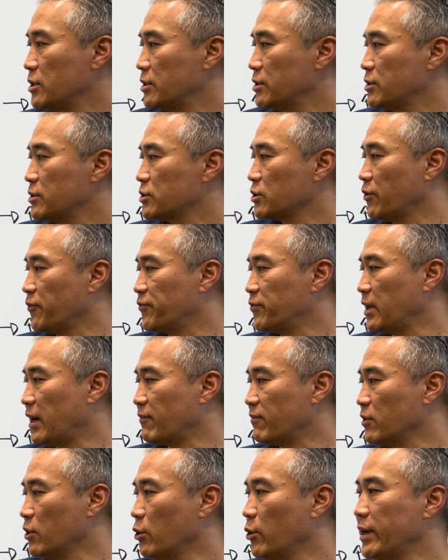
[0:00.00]
So if you have
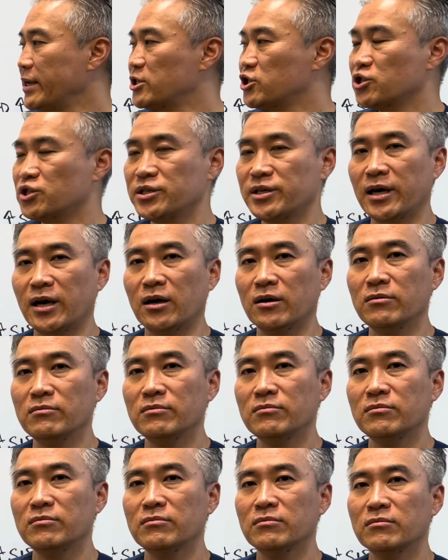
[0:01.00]
low HCl,
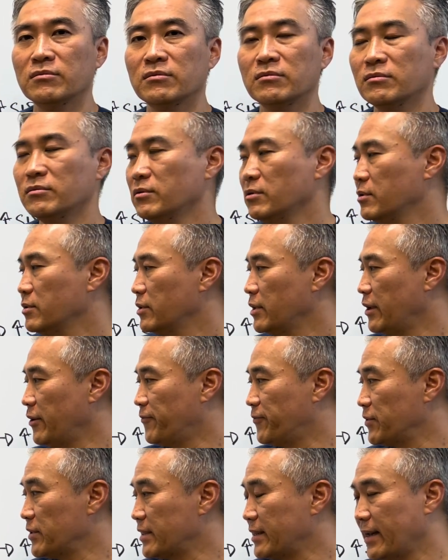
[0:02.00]

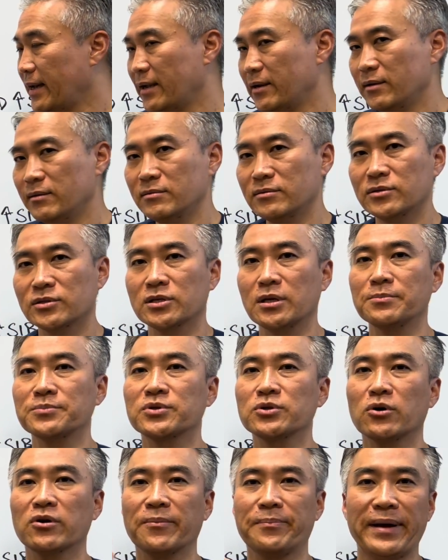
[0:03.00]
if you get some
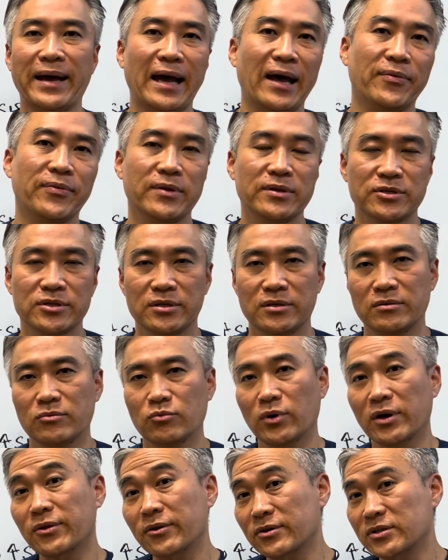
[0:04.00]
sort of pathogen,
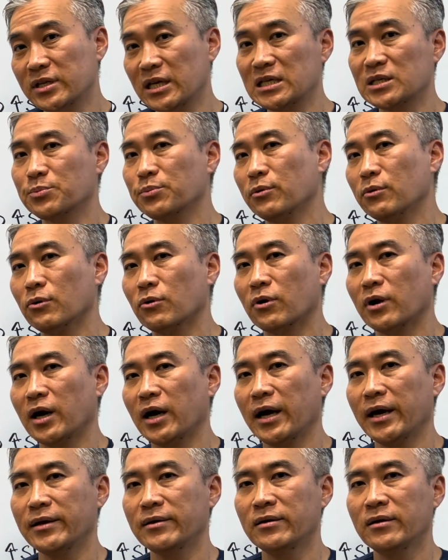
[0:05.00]
whether it's H.
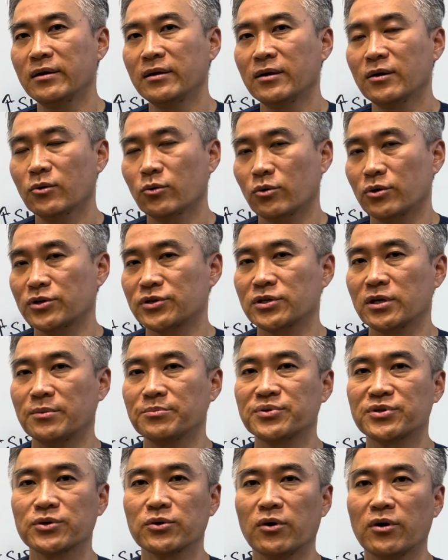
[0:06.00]
pylori or some
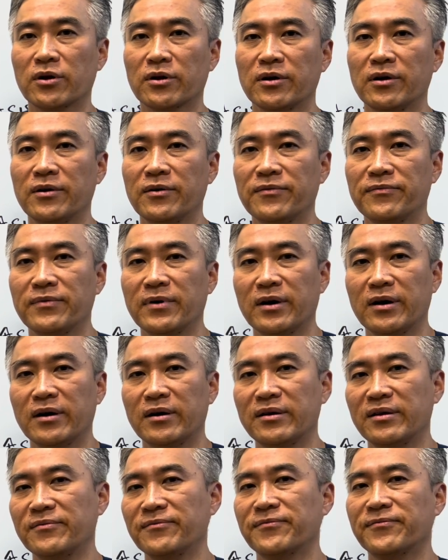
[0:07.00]
sort of uh,
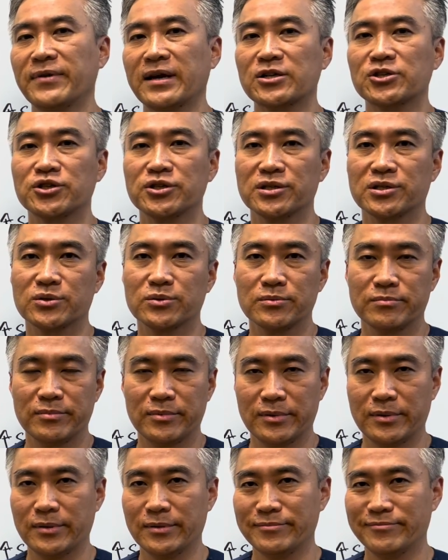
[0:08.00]
infectious
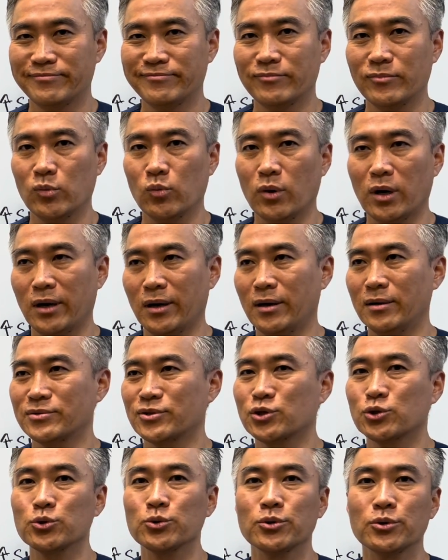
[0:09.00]
uh, uh,
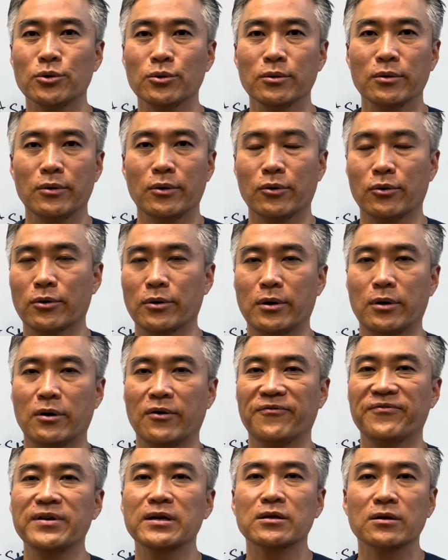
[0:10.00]
stool or, or uh,
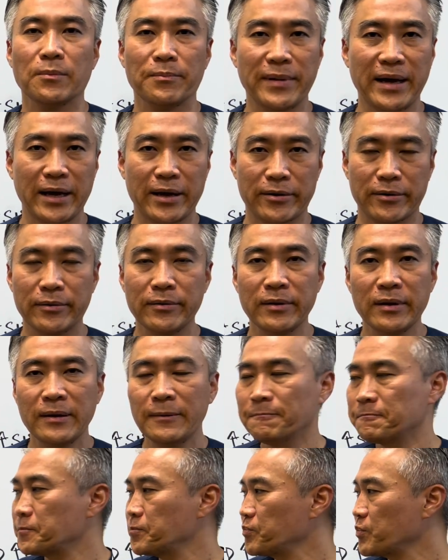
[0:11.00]
fecal matter
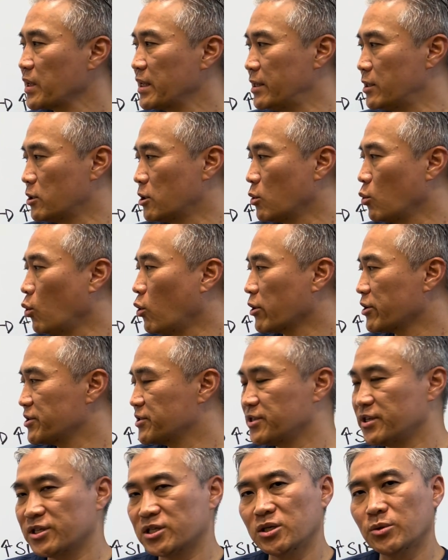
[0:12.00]
in our water
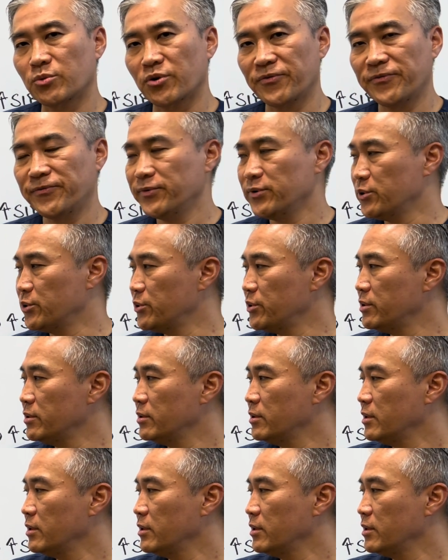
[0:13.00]
system or food,